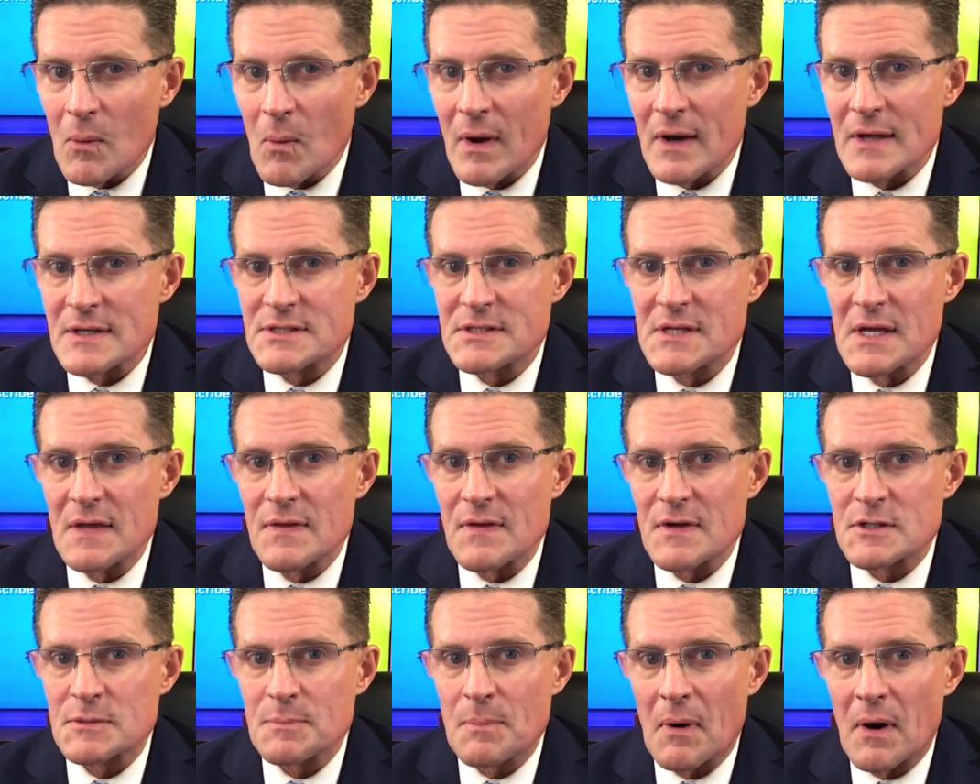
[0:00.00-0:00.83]
want to see
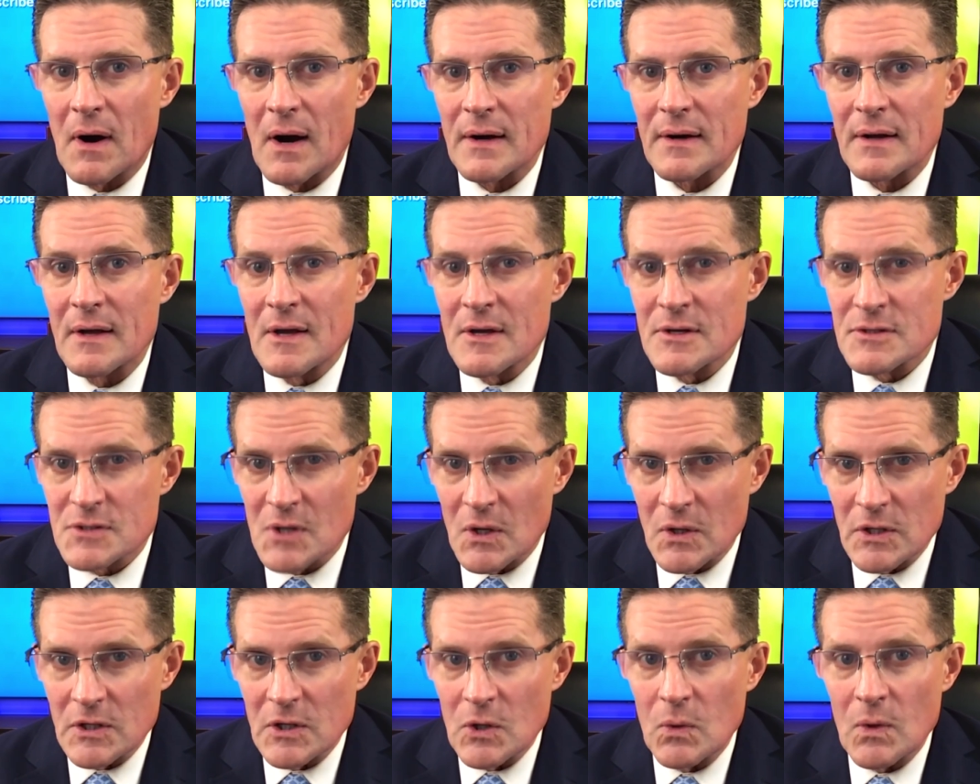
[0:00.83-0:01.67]
this part so
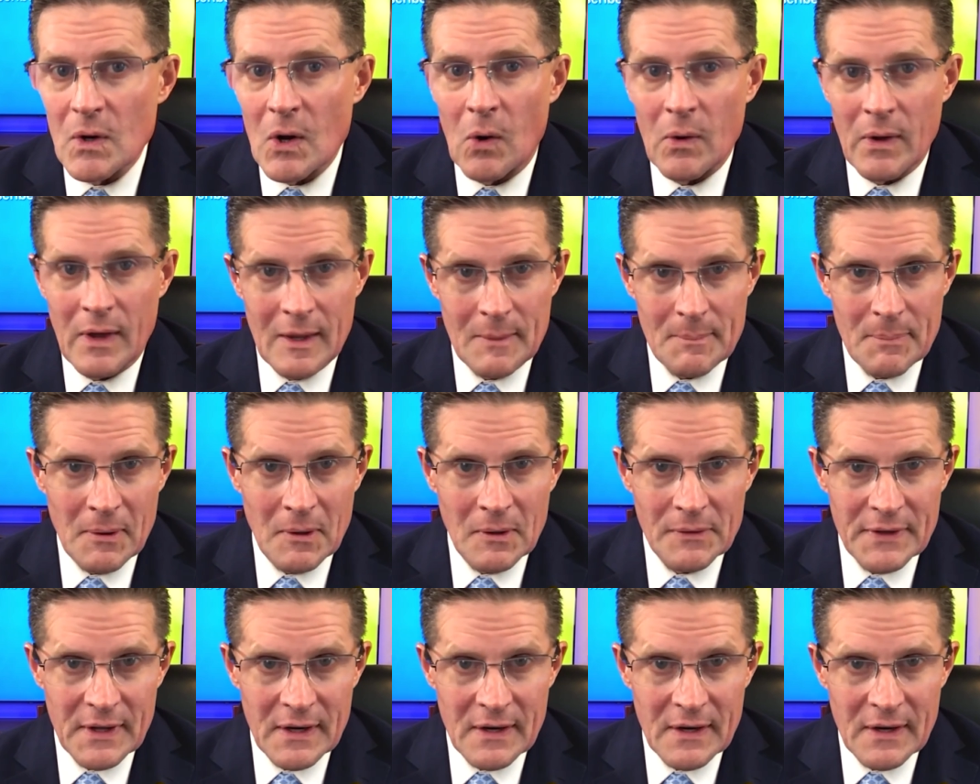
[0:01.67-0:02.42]
you don't get pulled